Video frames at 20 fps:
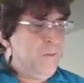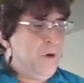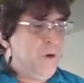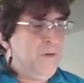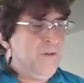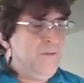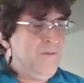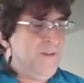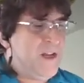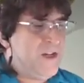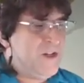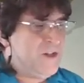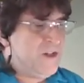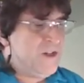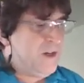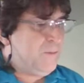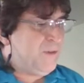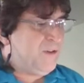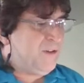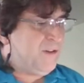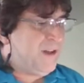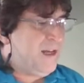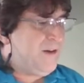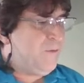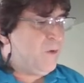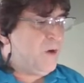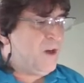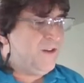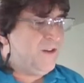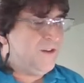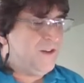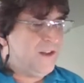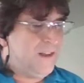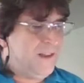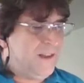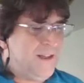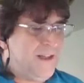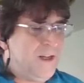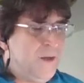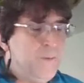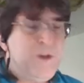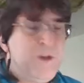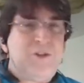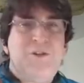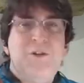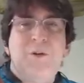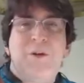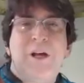Boba Fett ship, Slave One, is a little bit